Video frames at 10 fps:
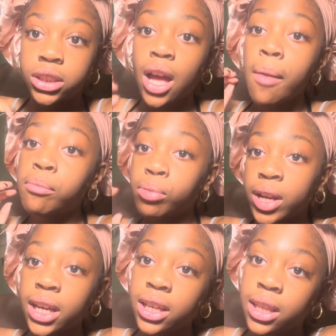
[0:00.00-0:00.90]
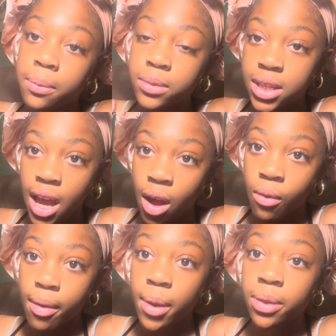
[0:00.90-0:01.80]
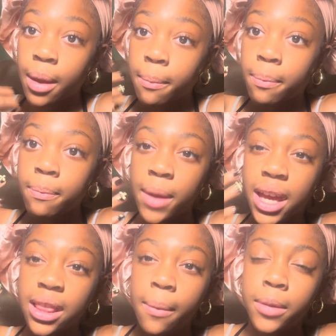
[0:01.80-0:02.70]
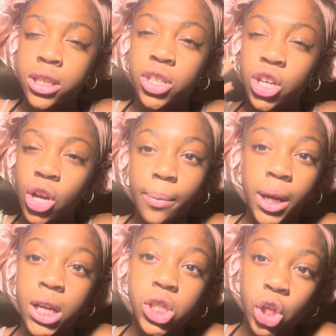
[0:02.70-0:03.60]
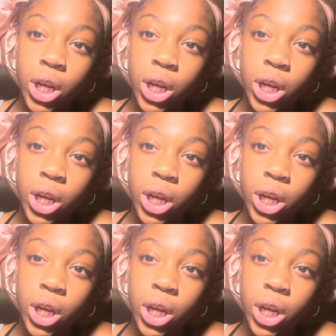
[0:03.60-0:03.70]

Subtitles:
not bringing them down and making them insecure because you're